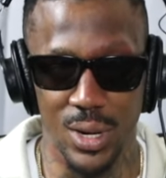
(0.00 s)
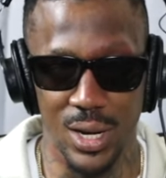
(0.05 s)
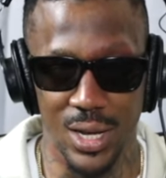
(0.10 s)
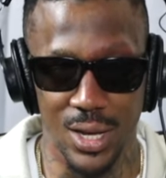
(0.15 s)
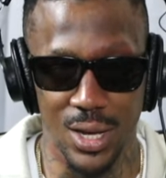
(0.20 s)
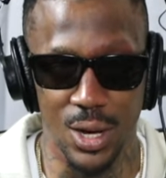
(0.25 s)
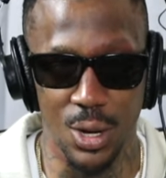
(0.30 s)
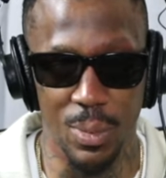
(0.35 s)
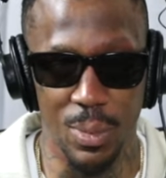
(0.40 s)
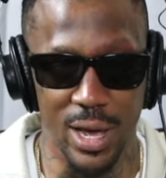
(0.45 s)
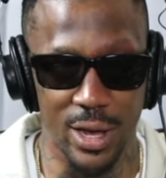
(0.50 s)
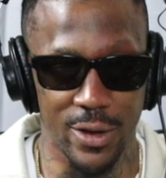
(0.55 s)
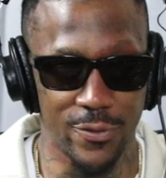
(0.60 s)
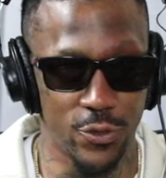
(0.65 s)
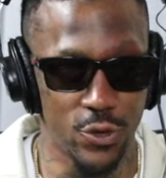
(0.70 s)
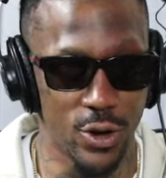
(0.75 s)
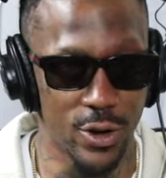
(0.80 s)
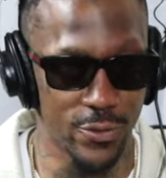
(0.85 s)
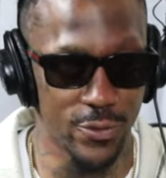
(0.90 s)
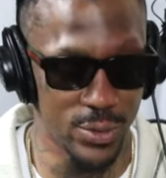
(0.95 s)
to go back and
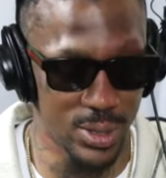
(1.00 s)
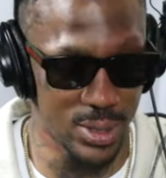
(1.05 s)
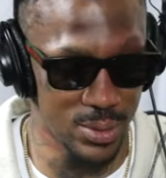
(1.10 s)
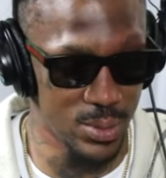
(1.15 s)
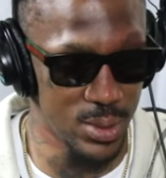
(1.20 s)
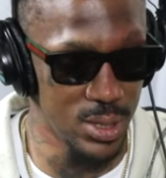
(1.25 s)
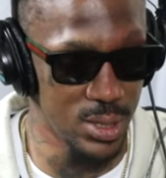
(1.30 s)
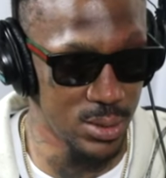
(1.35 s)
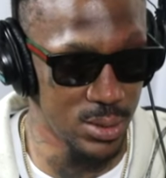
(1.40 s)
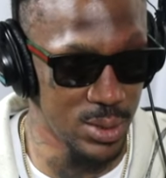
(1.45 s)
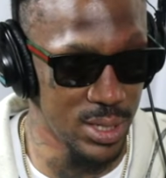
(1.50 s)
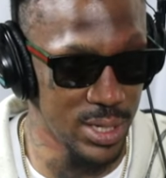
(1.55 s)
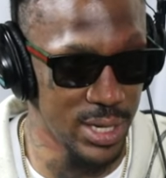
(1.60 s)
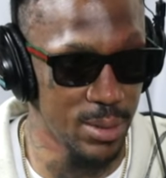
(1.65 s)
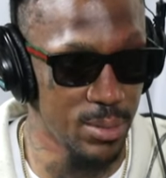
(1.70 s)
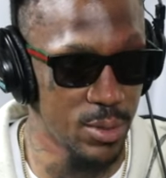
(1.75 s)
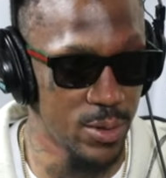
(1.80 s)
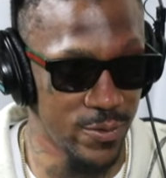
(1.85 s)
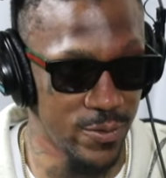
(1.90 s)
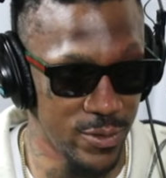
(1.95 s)
forth with
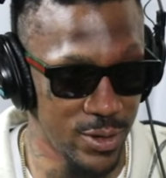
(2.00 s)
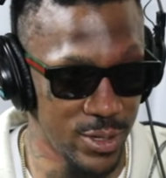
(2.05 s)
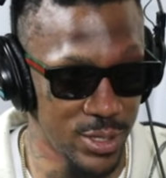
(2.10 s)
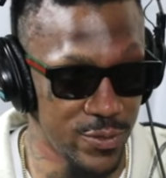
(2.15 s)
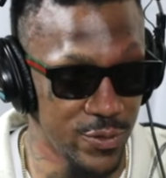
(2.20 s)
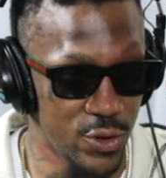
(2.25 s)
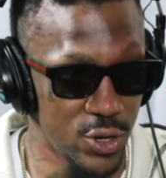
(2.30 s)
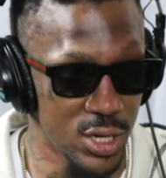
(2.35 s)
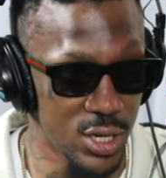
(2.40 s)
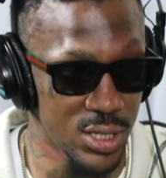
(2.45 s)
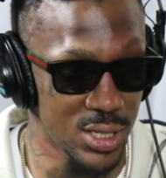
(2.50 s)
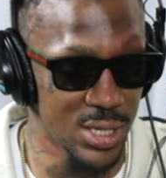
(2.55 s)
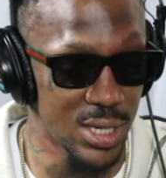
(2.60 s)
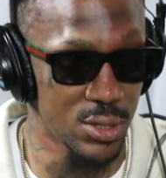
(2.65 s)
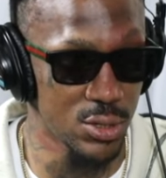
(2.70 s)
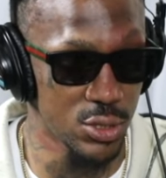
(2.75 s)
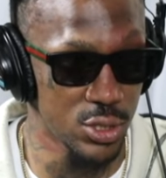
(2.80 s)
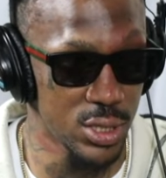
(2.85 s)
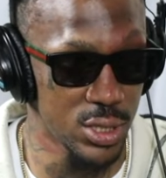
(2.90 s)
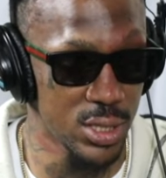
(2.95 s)
him as far as
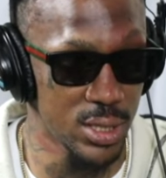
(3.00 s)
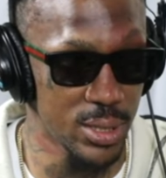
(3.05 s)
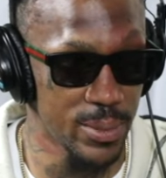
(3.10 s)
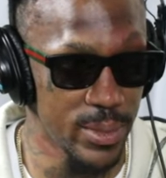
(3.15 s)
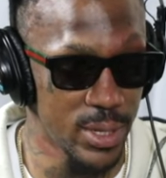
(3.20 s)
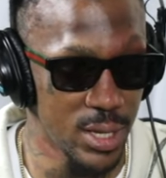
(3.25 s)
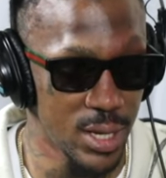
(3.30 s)
Donald Trump.